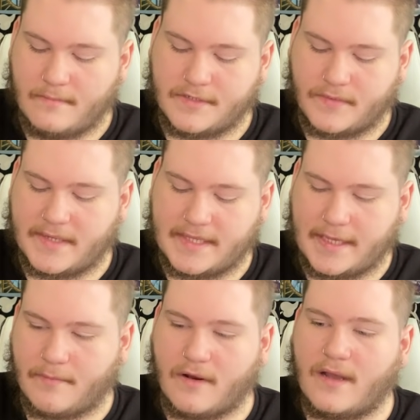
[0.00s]
between
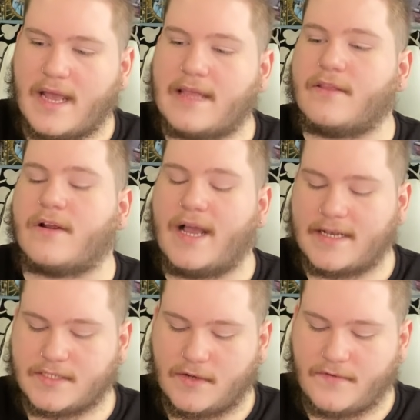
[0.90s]
Libra and their
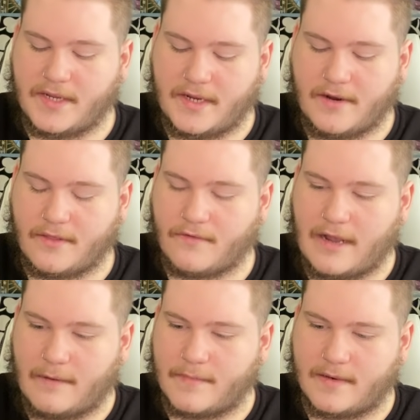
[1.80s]
ex over here
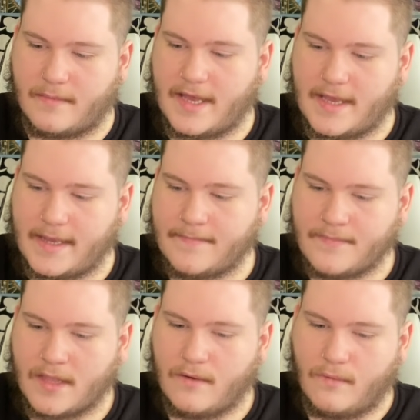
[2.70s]
throughout mid-May,
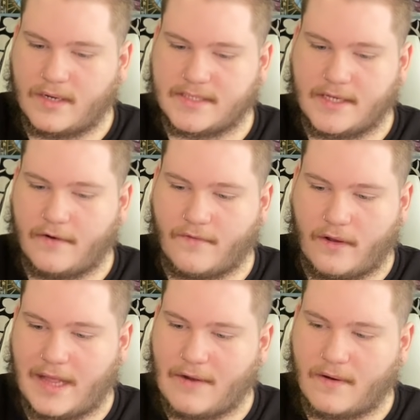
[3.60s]
what is the
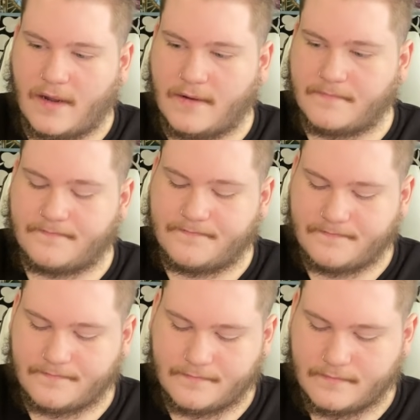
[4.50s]
overall outcome?
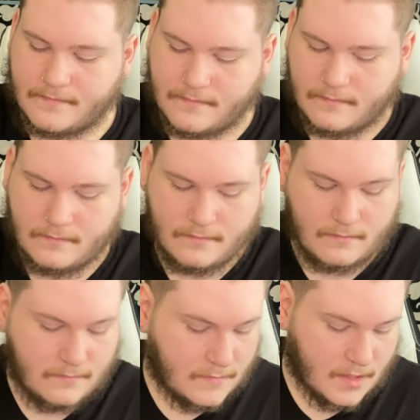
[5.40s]

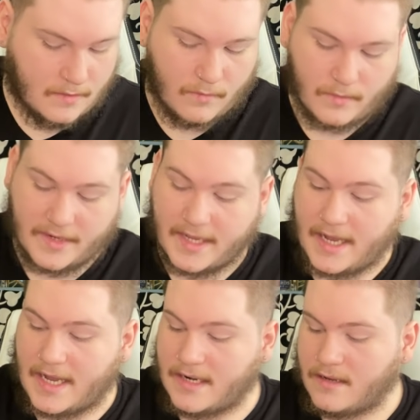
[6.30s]
And what do we
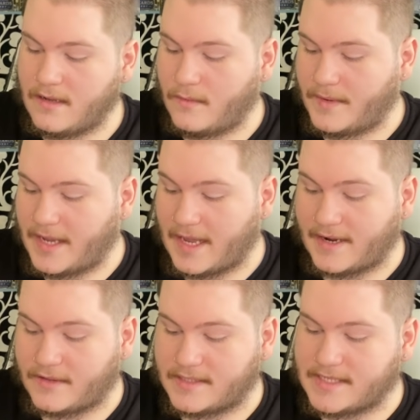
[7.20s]
got? We got
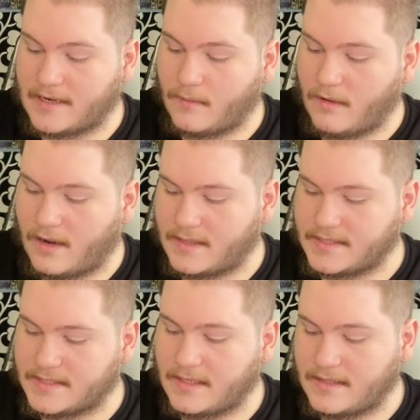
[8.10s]
here the 10 of
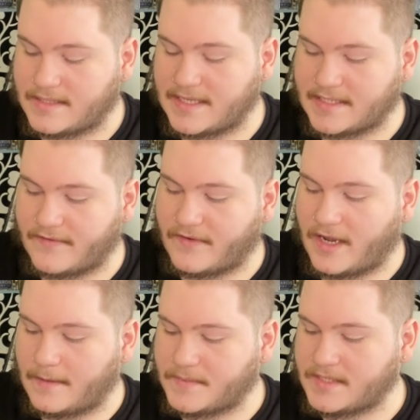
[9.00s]
wands, the six of
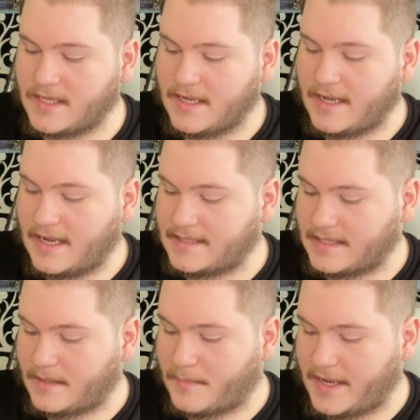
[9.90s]
cups, and
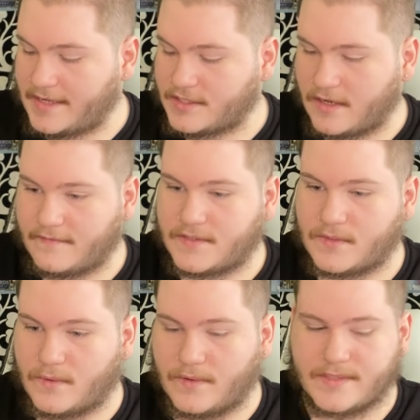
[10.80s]
then the page of
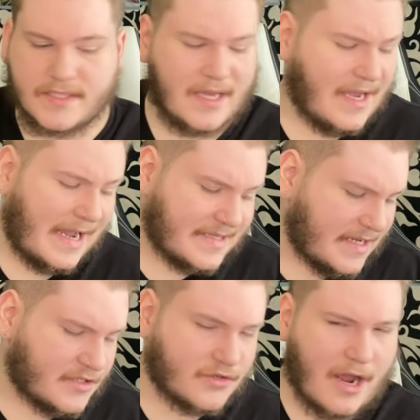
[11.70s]
swords. I
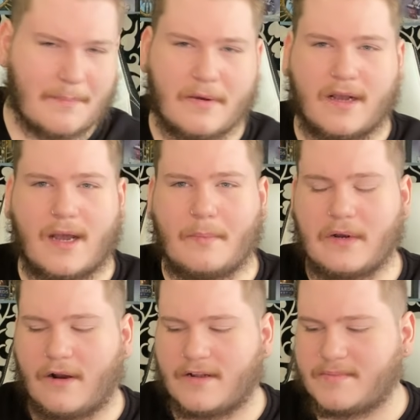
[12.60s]
did drop a couple
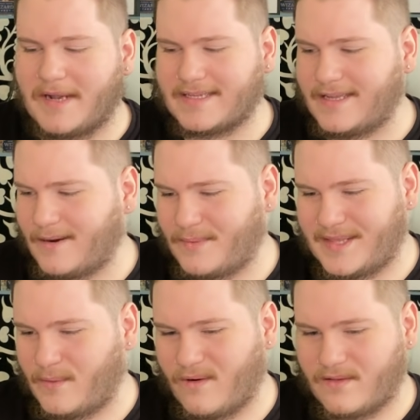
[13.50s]
cards back there, but
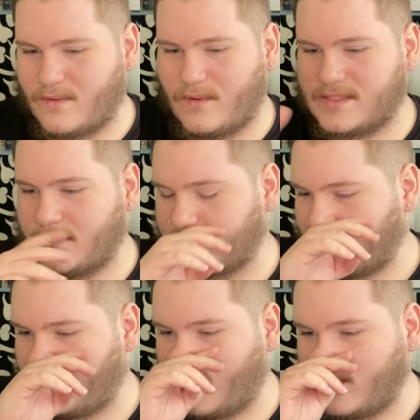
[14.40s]
they weren't the ones I was
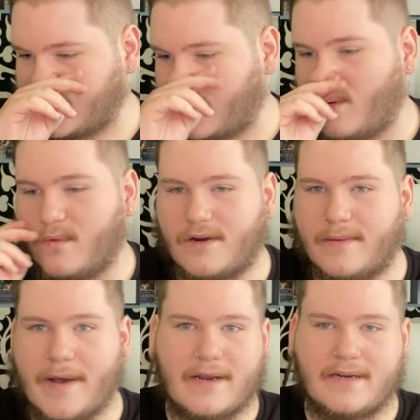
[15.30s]
gonna pull, so don't worry
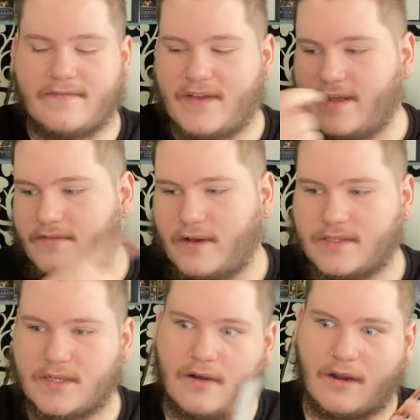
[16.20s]
about it if any of y'all
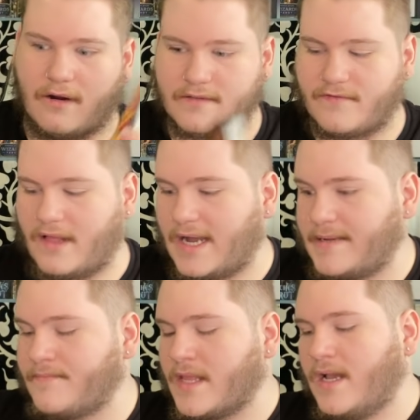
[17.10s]
saw cards
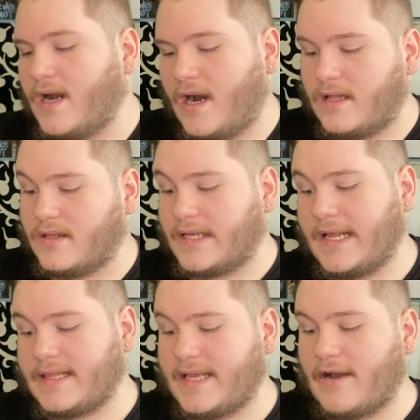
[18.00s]
fly. Uh,
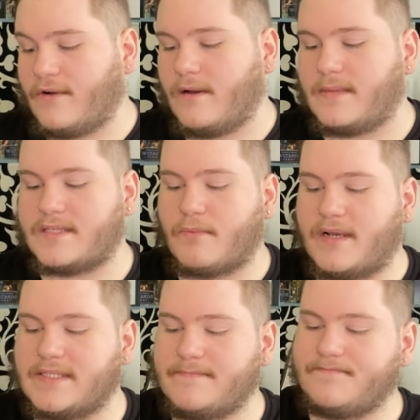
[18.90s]
looking at the outcome that's
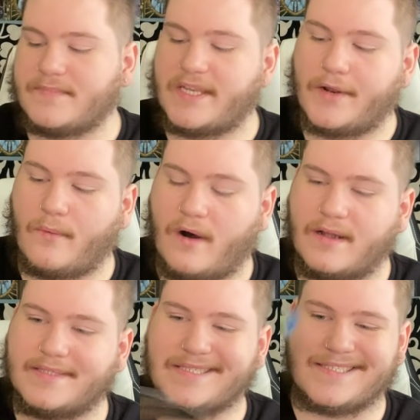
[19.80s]
present, 10 of
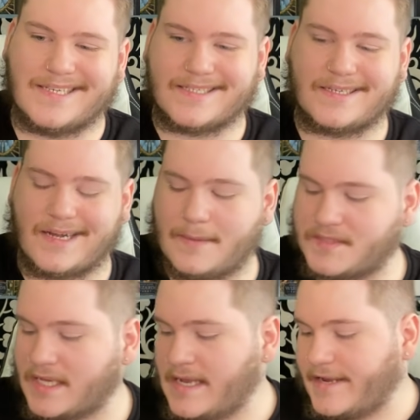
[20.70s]
wands, six of
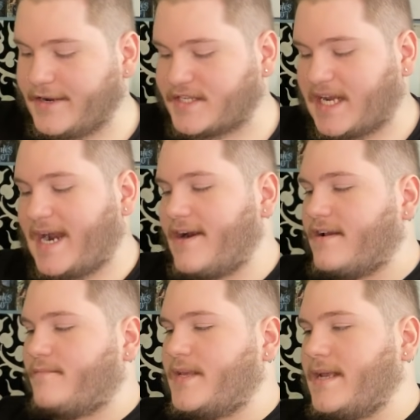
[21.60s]
cups, you're tired
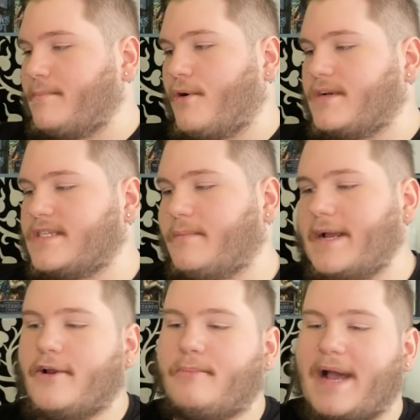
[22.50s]
of being burdened
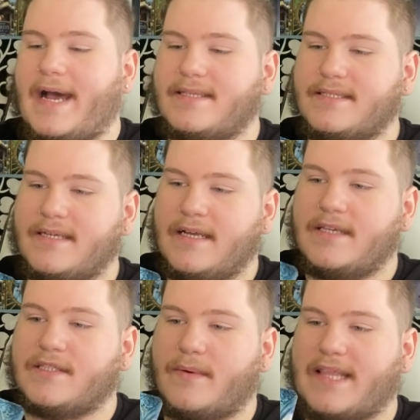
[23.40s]
by your past,
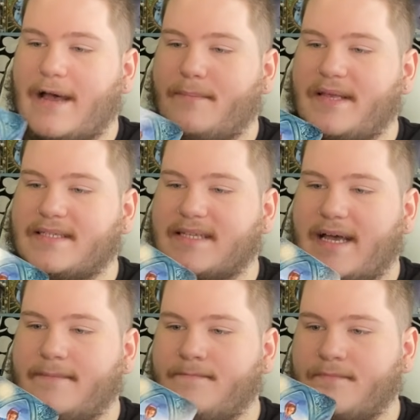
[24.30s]
so with that being
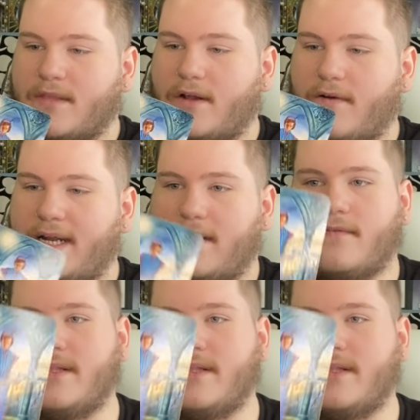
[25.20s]
said, you're ready to